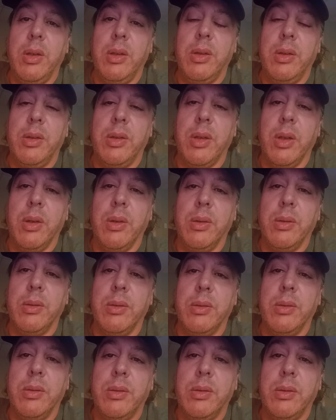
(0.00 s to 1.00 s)

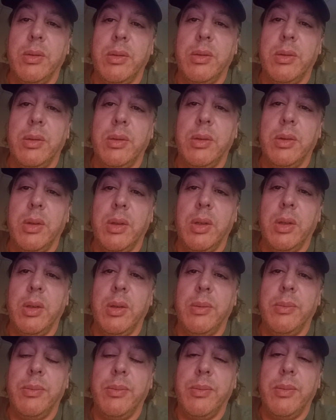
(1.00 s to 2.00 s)
So,
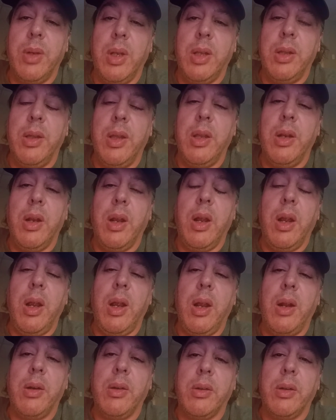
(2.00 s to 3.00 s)
and then
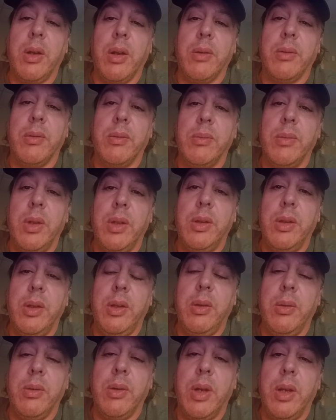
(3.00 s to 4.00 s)
our government in the
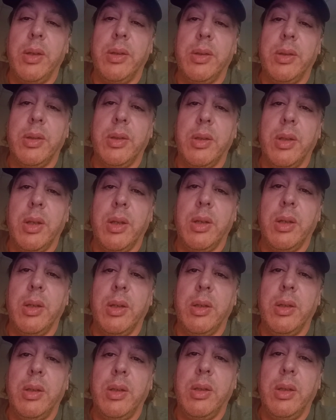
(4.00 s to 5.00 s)
U.S.,
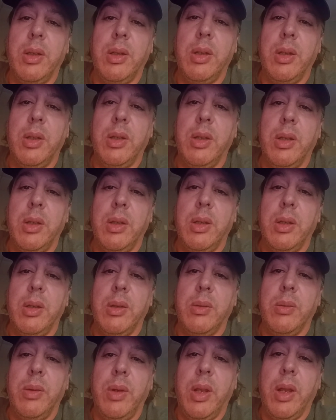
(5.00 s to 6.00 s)

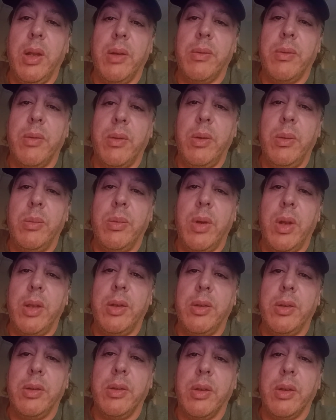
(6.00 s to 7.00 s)
we have 3
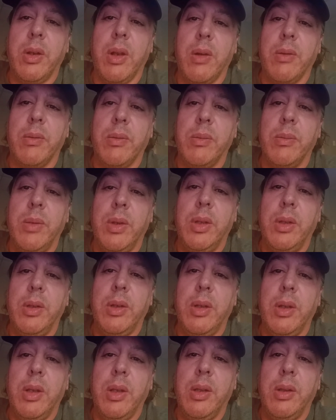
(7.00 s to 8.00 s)
branches of government,
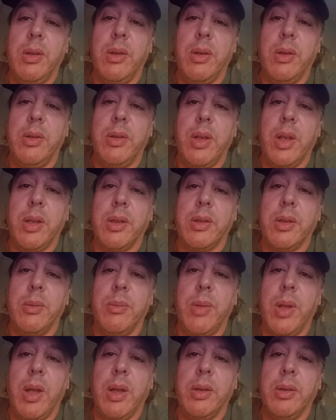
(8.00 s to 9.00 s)
and there are checks and
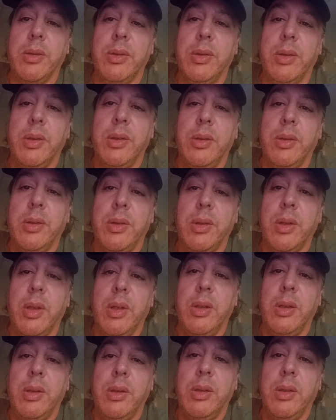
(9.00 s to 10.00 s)
balances,
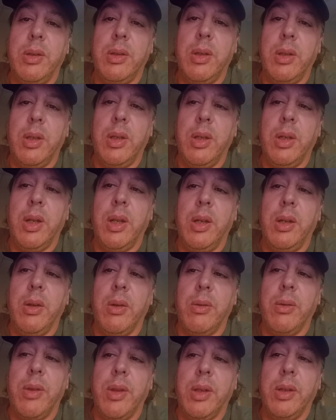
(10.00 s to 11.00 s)
and I
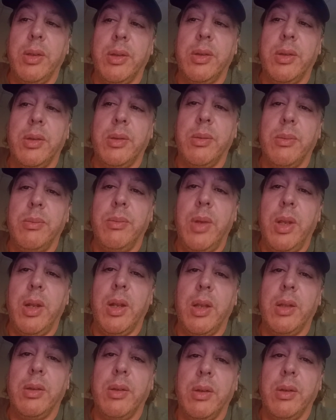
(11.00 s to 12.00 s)
know things may
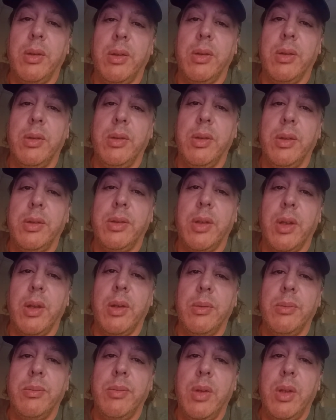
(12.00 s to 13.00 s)
not look good to
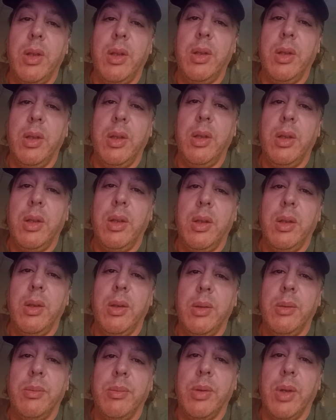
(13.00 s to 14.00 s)
some,
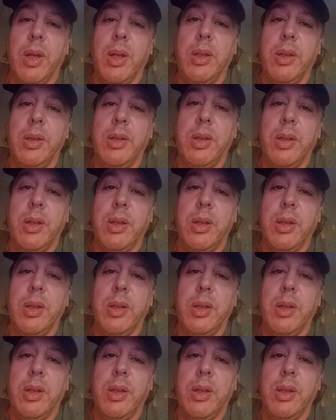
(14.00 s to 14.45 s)
but